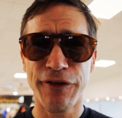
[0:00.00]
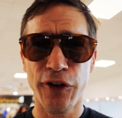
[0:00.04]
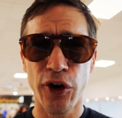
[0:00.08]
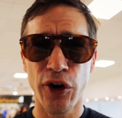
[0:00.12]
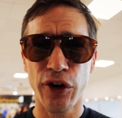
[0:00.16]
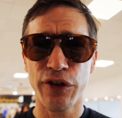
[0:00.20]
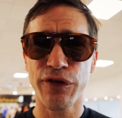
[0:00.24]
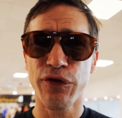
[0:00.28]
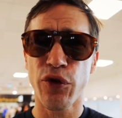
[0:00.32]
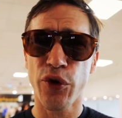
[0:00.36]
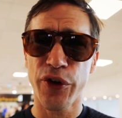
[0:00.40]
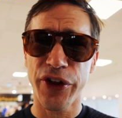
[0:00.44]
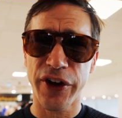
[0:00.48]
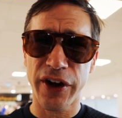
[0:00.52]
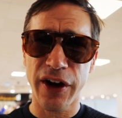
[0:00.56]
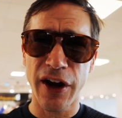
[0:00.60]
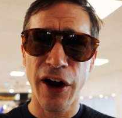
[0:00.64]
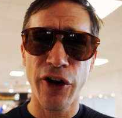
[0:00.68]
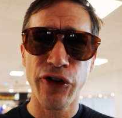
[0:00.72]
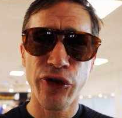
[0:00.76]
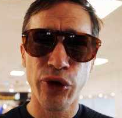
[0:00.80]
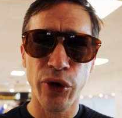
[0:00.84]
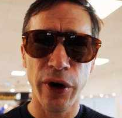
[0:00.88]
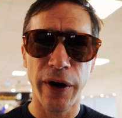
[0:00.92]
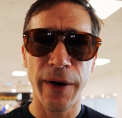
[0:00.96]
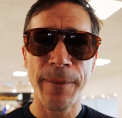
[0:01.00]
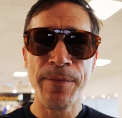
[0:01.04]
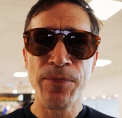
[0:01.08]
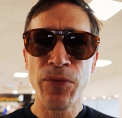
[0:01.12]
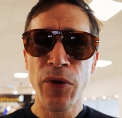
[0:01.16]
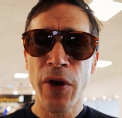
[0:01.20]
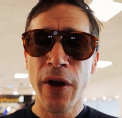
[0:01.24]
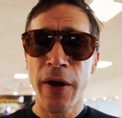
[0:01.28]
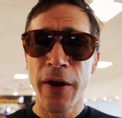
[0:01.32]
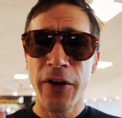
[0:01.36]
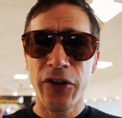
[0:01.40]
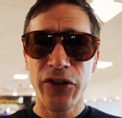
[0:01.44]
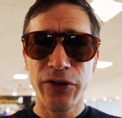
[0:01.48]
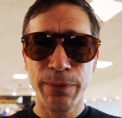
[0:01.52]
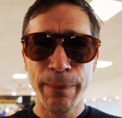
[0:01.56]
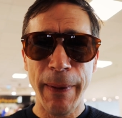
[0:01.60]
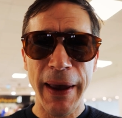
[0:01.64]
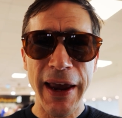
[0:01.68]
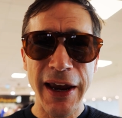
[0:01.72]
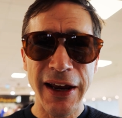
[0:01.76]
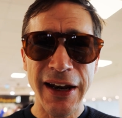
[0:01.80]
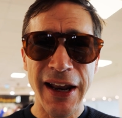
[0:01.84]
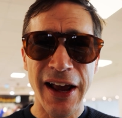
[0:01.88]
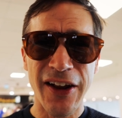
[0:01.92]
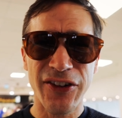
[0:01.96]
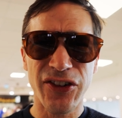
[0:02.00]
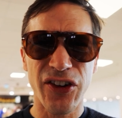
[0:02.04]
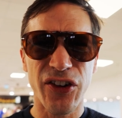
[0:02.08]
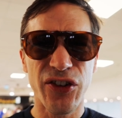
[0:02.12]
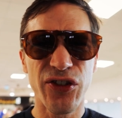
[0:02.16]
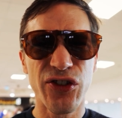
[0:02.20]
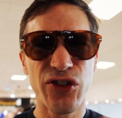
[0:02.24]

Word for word: first for the country. Spain has a